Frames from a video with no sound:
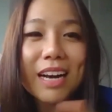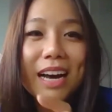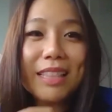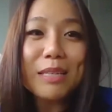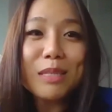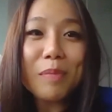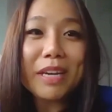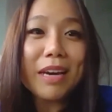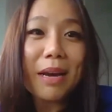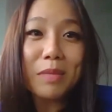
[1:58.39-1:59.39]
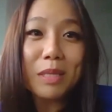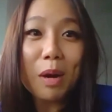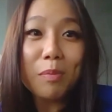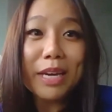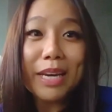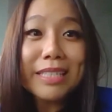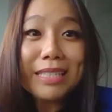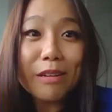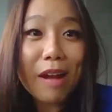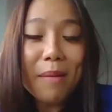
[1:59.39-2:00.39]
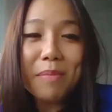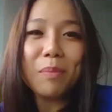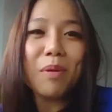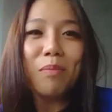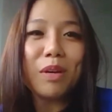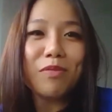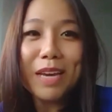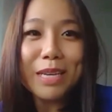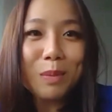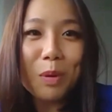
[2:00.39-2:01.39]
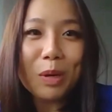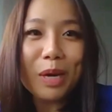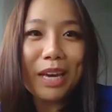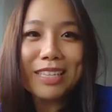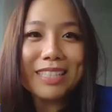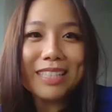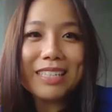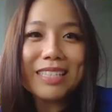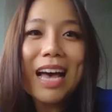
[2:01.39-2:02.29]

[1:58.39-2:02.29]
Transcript: I think so many times the problem with Instagram and the problem with Facebook is this